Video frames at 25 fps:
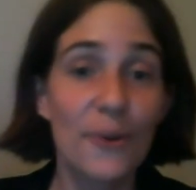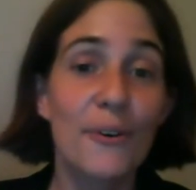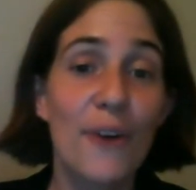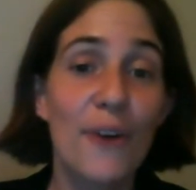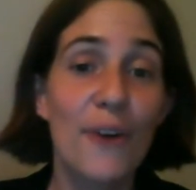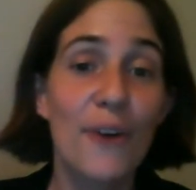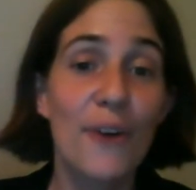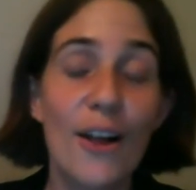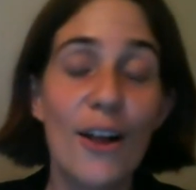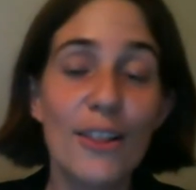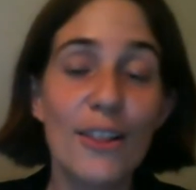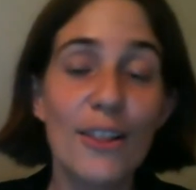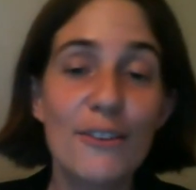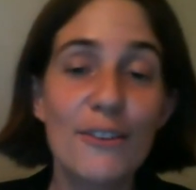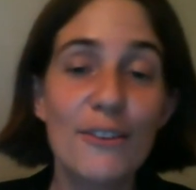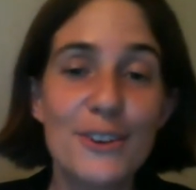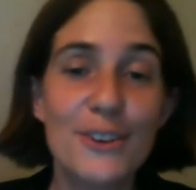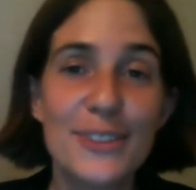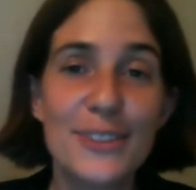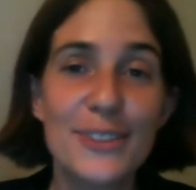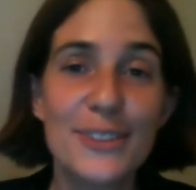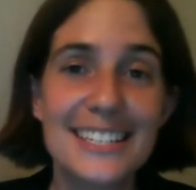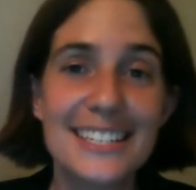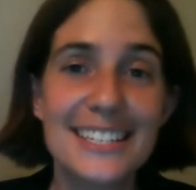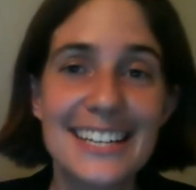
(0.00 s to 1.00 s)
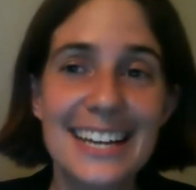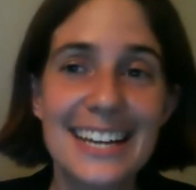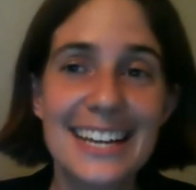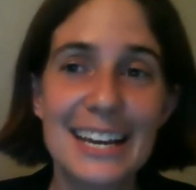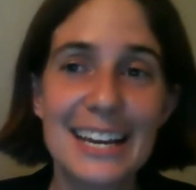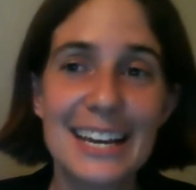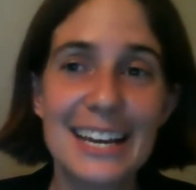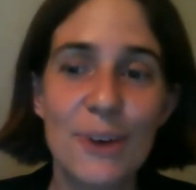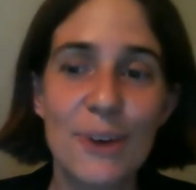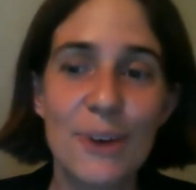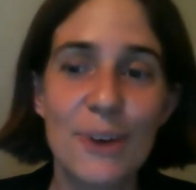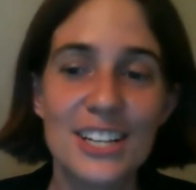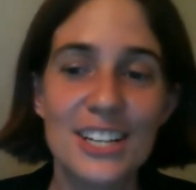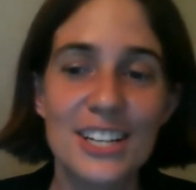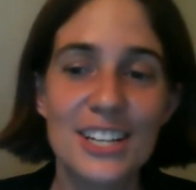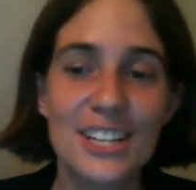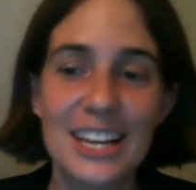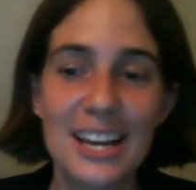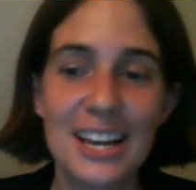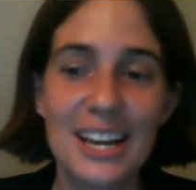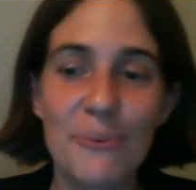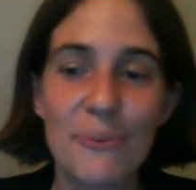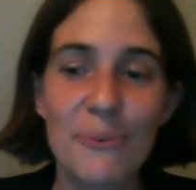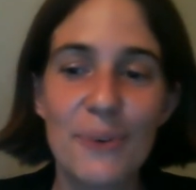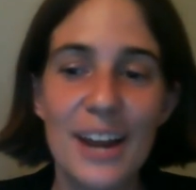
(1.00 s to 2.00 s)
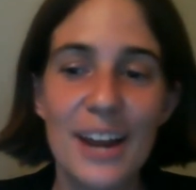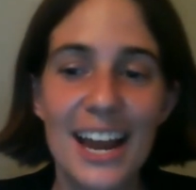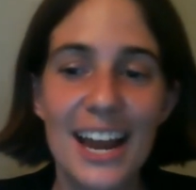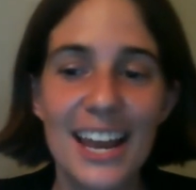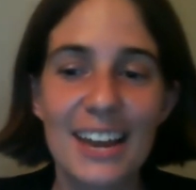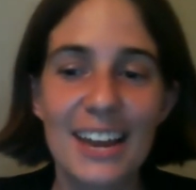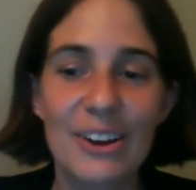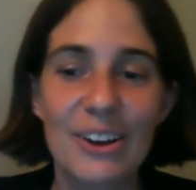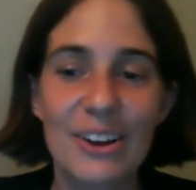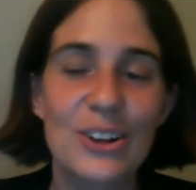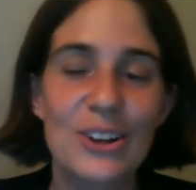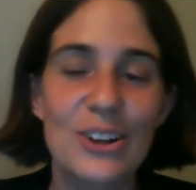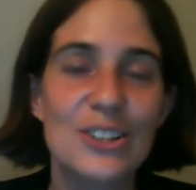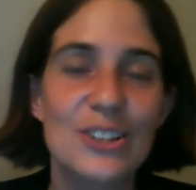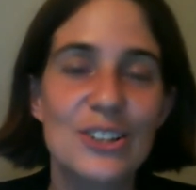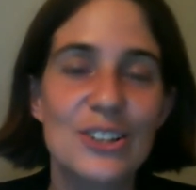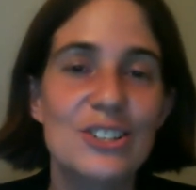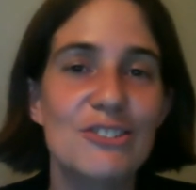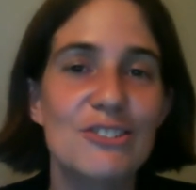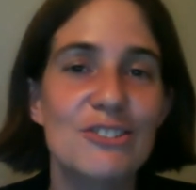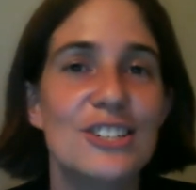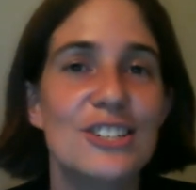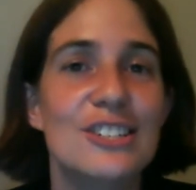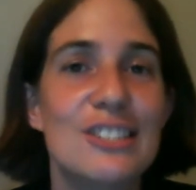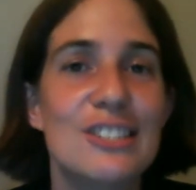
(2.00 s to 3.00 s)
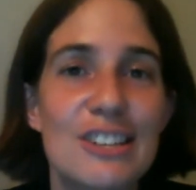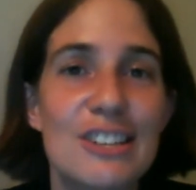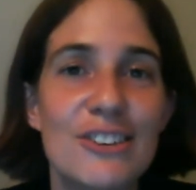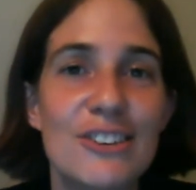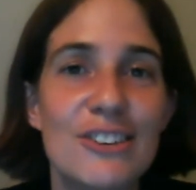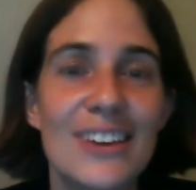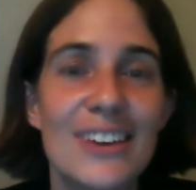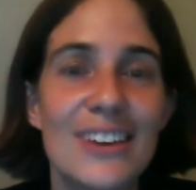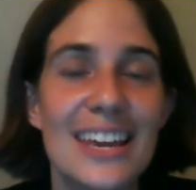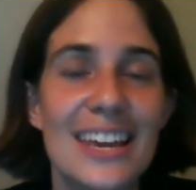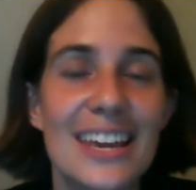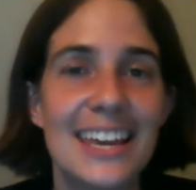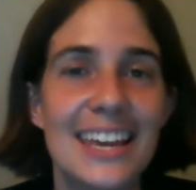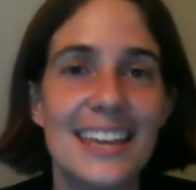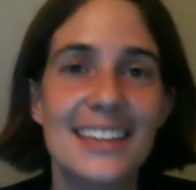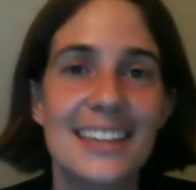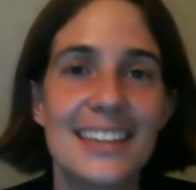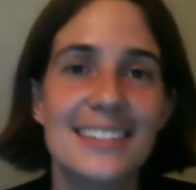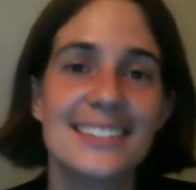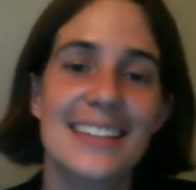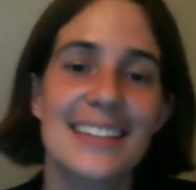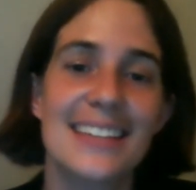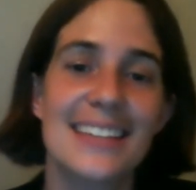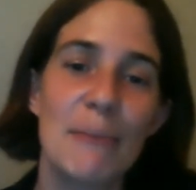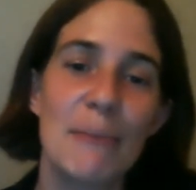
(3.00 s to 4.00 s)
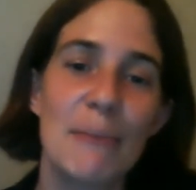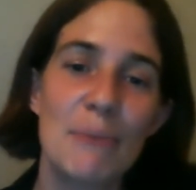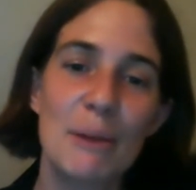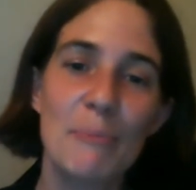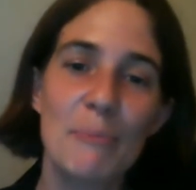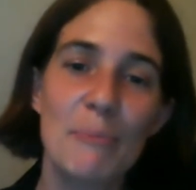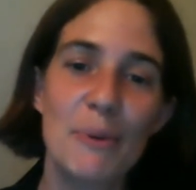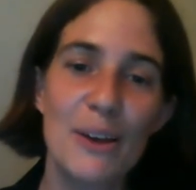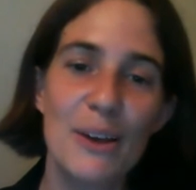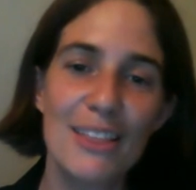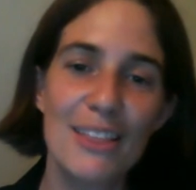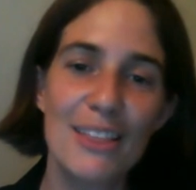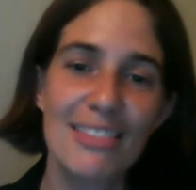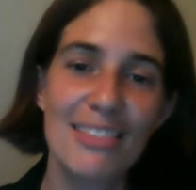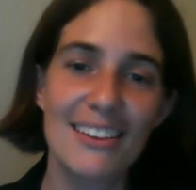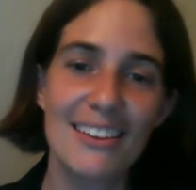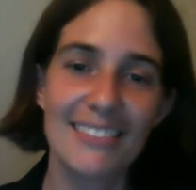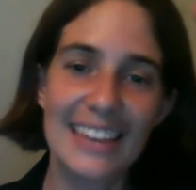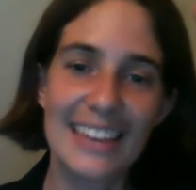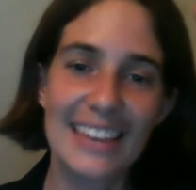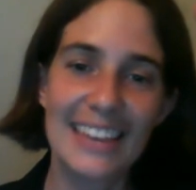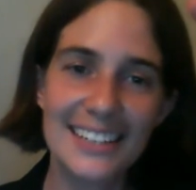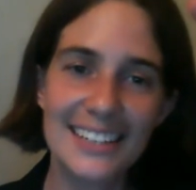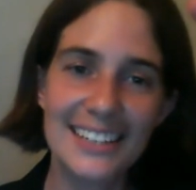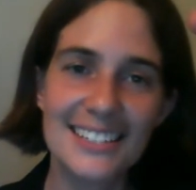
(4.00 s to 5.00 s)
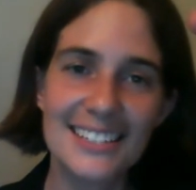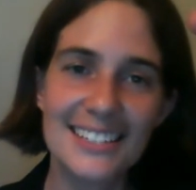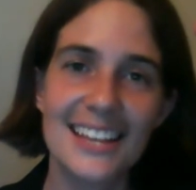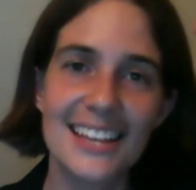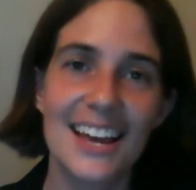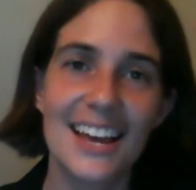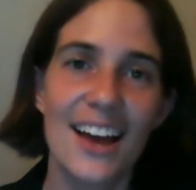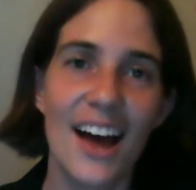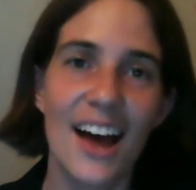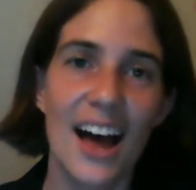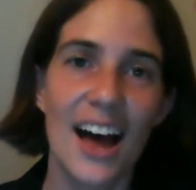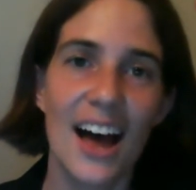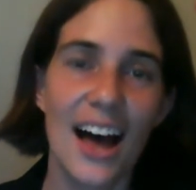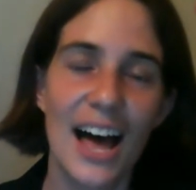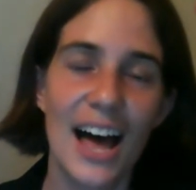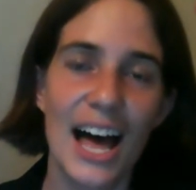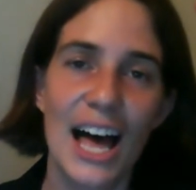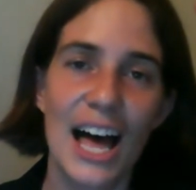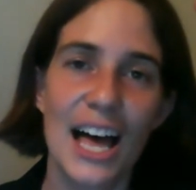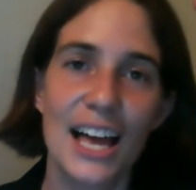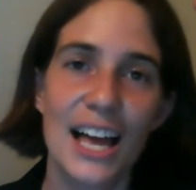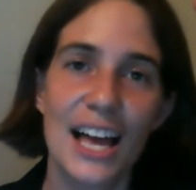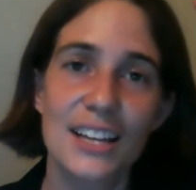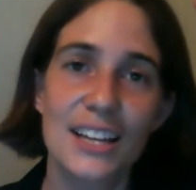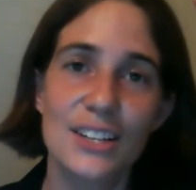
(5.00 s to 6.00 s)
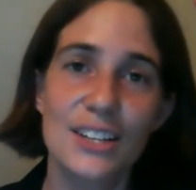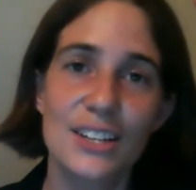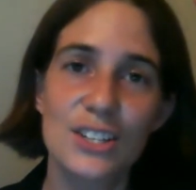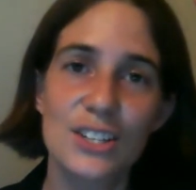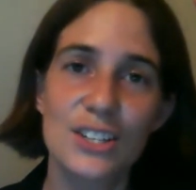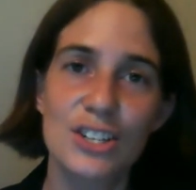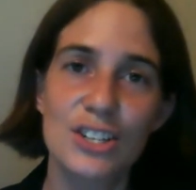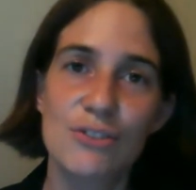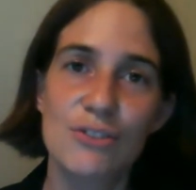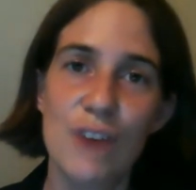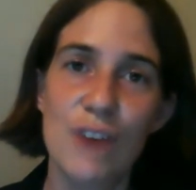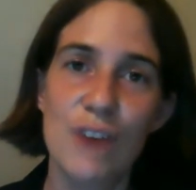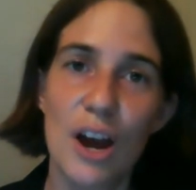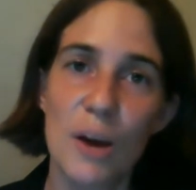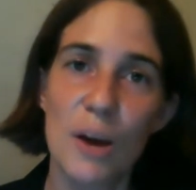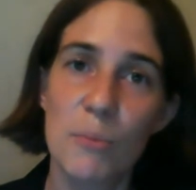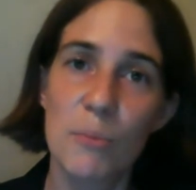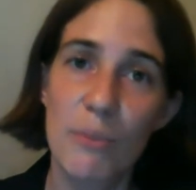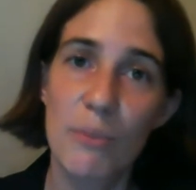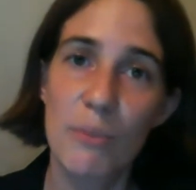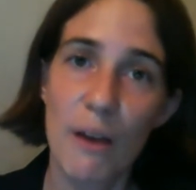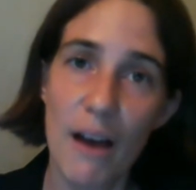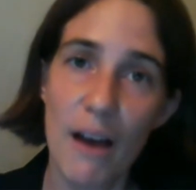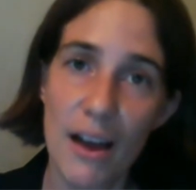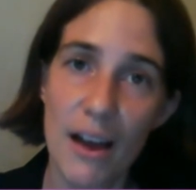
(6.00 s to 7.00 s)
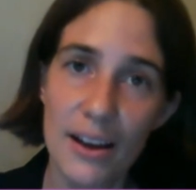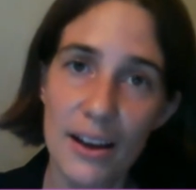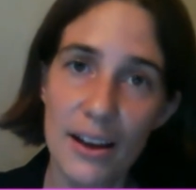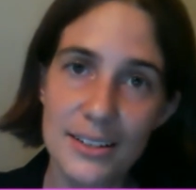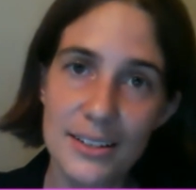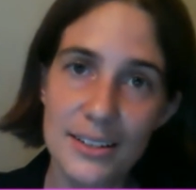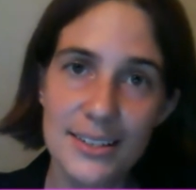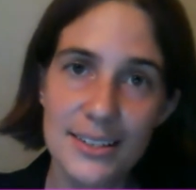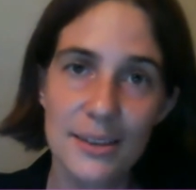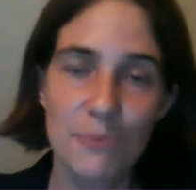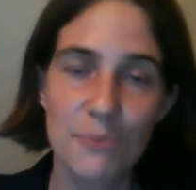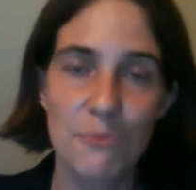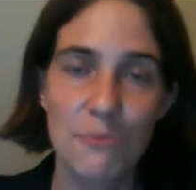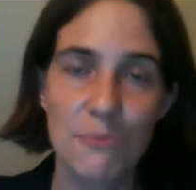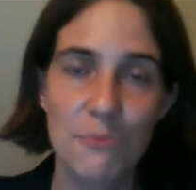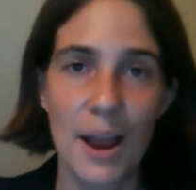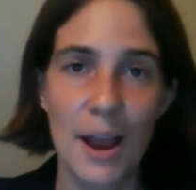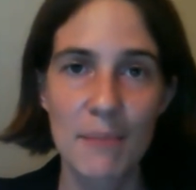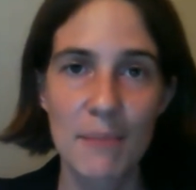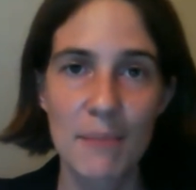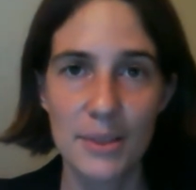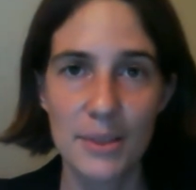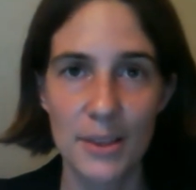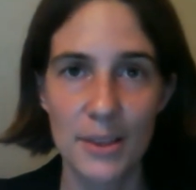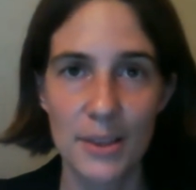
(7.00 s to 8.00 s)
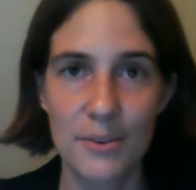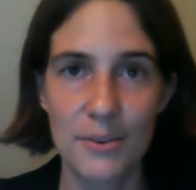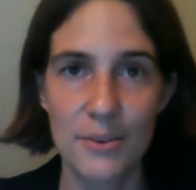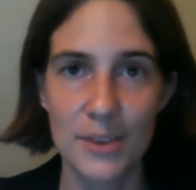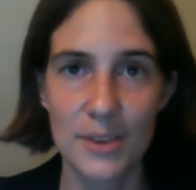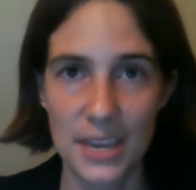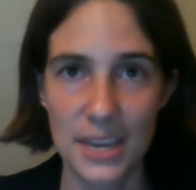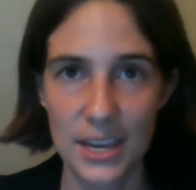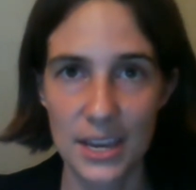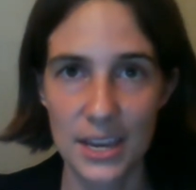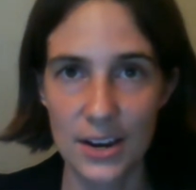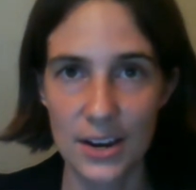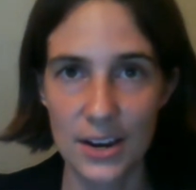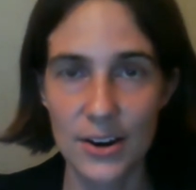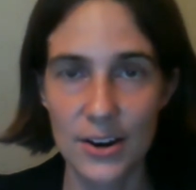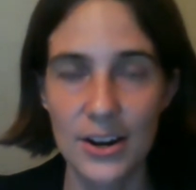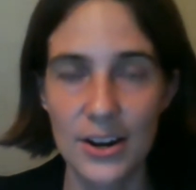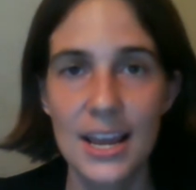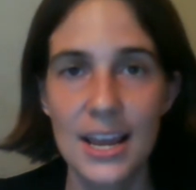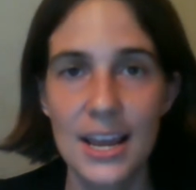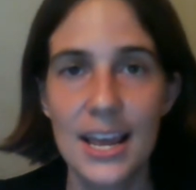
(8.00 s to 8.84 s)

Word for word: all of you listening and watching, what I encourage you to do is I'm going to put the links to our blogs right below here.